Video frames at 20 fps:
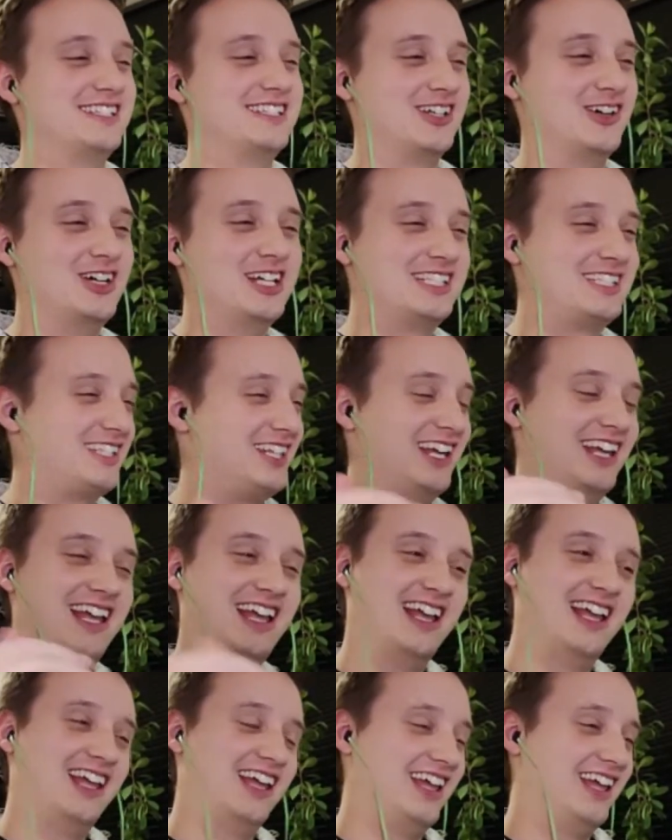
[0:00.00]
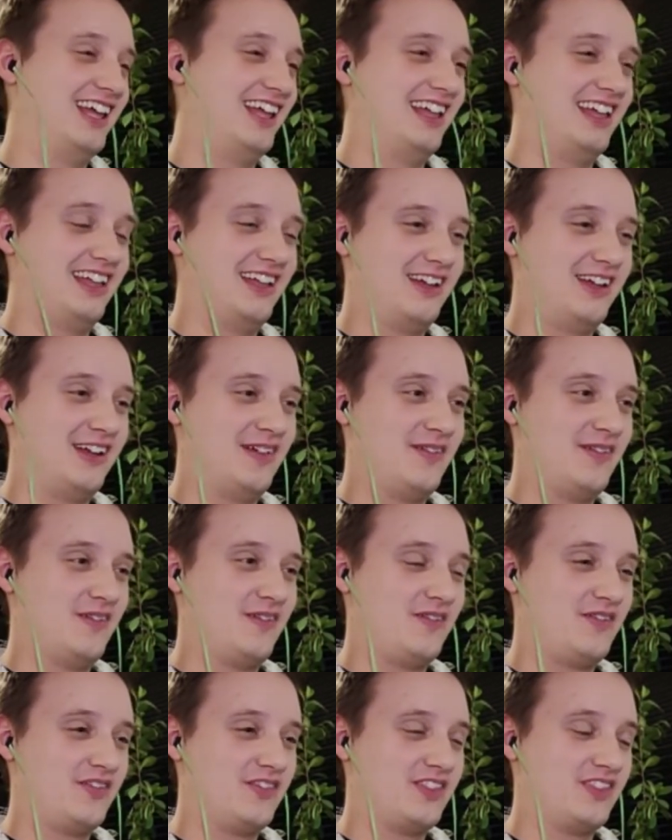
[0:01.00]
So it's a little more
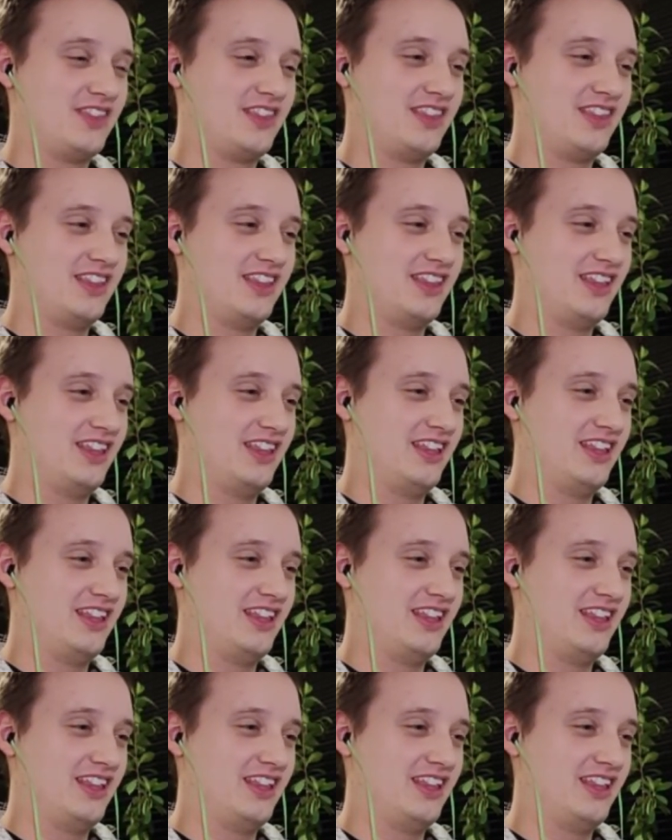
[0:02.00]
insurance.